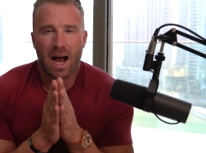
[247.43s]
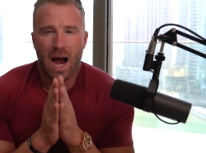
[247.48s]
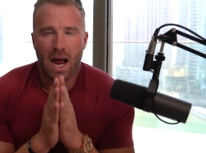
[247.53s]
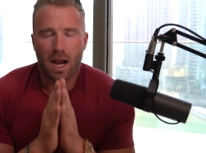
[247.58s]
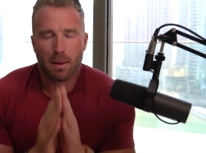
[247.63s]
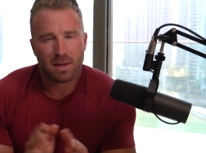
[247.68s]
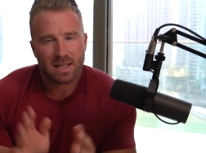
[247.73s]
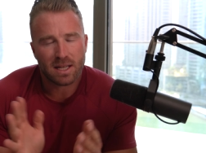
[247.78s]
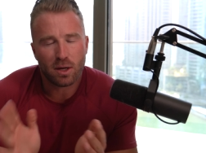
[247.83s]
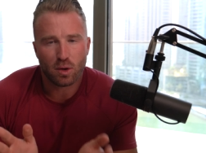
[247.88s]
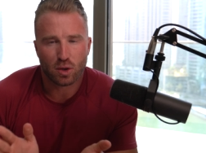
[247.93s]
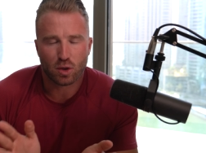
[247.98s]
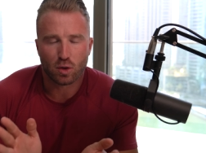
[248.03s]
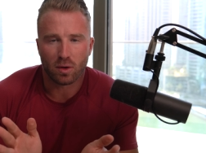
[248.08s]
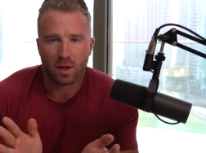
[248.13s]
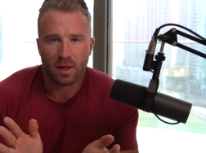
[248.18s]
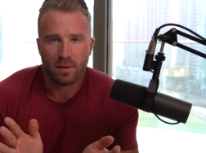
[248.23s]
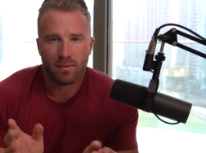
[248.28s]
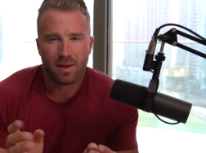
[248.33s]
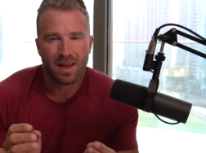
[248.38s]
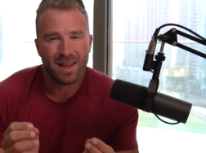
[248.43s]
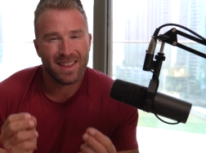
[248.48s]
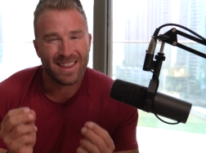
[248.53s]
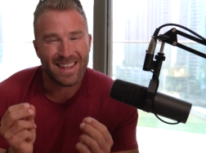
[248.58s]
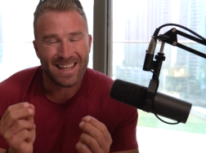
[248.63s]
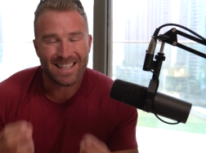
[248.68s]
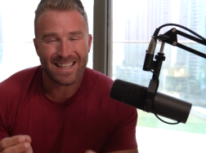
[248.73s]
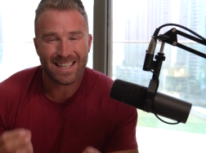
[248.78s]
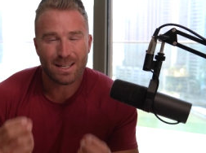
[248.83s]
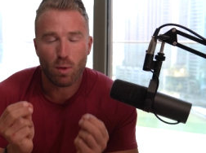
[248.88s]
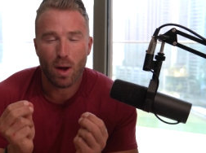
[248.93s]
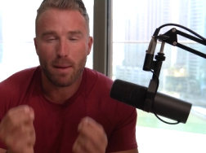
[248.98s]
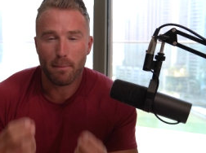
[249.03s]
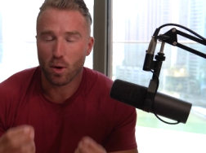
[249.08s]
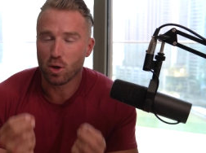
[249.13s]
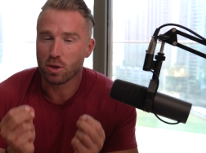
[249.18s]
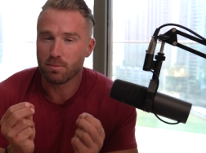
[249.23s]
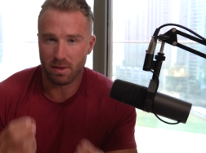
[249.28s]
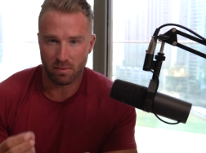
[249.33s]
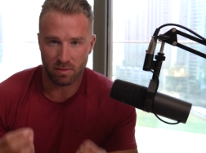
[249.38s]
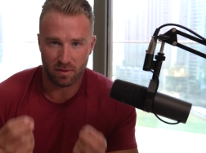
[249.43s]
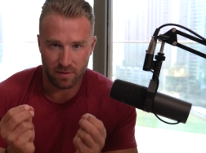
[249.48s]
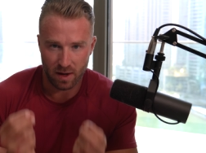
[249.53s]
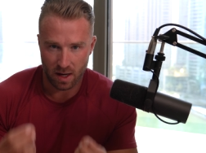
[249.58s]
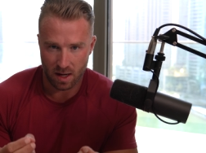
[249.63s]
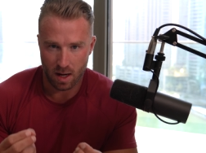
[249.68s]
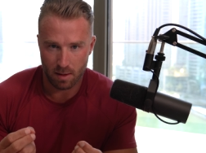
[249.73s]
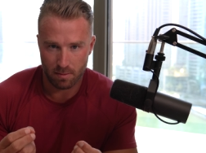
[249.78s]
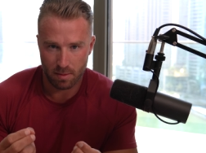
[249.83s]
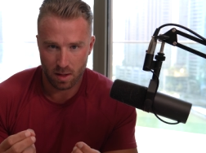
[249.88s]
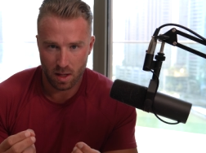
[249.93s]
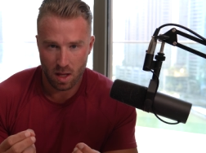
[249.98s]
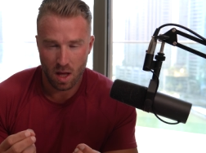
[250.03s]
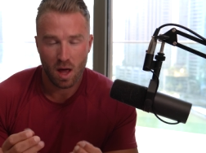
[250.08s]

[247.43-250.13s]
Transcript: And I'm going to tell you a story. This is where most people fuck up.